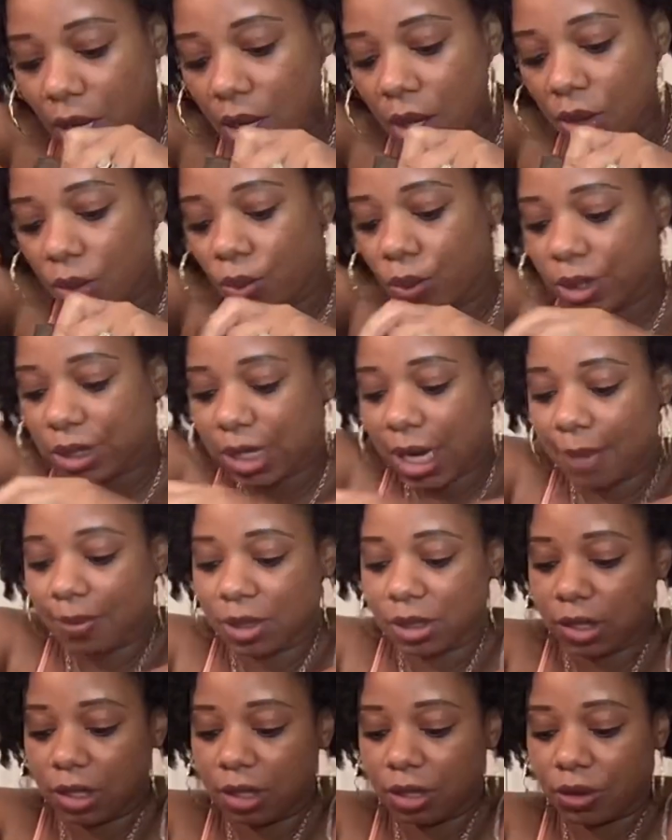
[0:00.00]
Which I'm
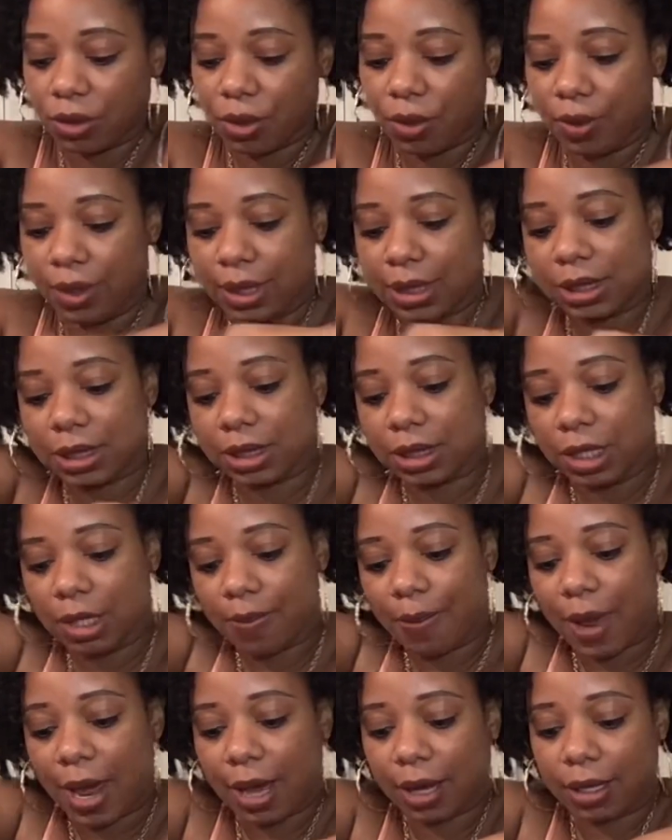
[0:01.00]
just going to throw in a
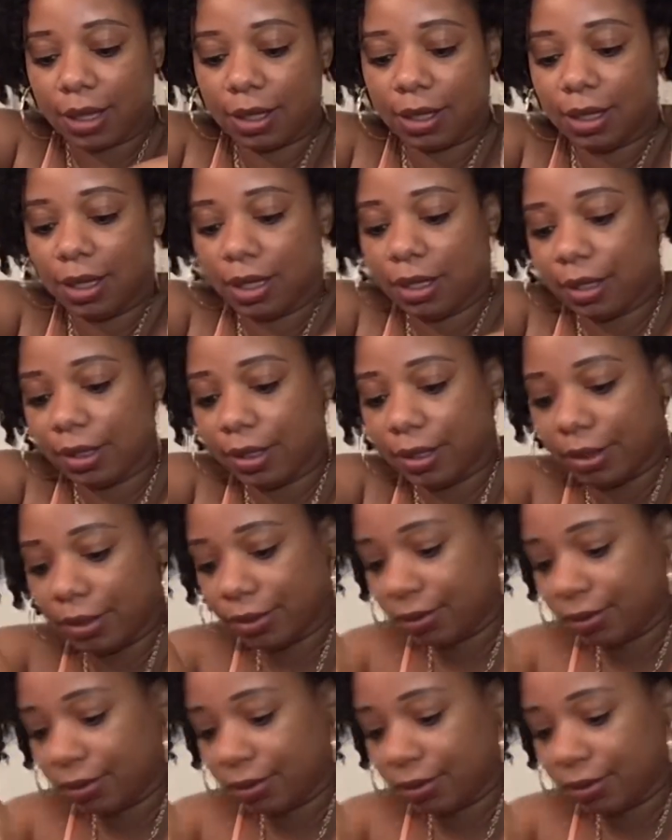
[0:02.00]
slip pocket here.